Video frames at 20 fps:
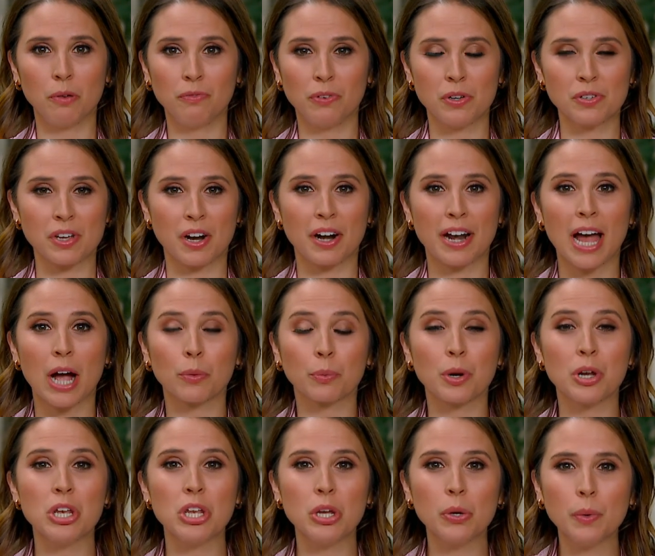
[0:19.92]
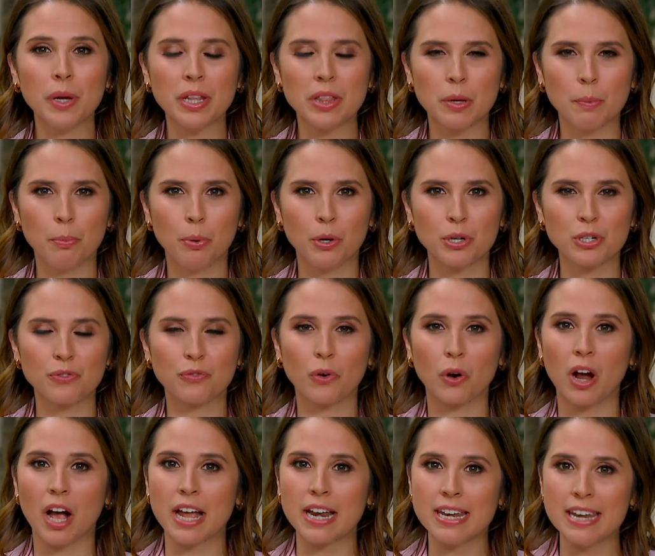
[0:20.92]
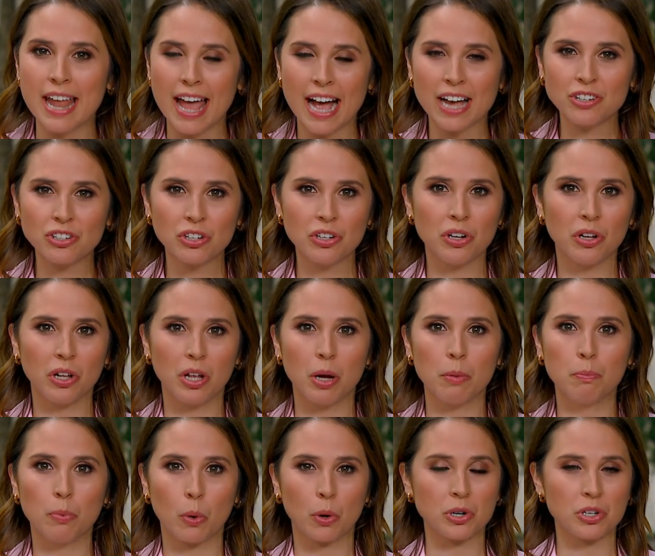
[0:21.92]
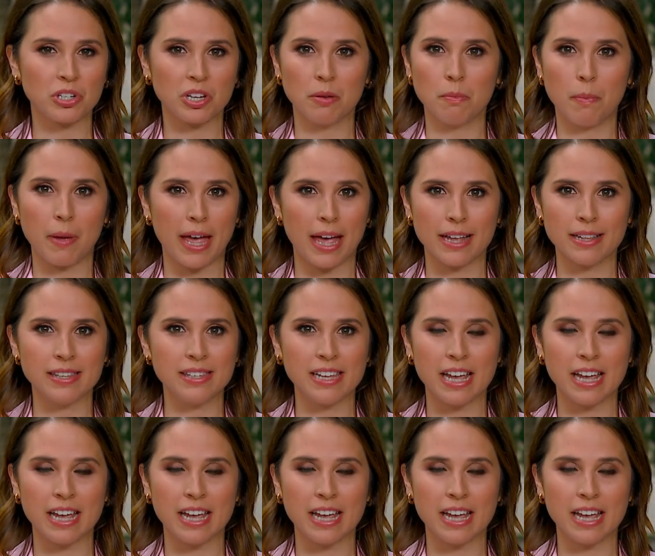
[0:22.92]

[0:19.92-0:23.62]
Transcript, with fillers: hopefuls are now renewing the push for a national abortion ban,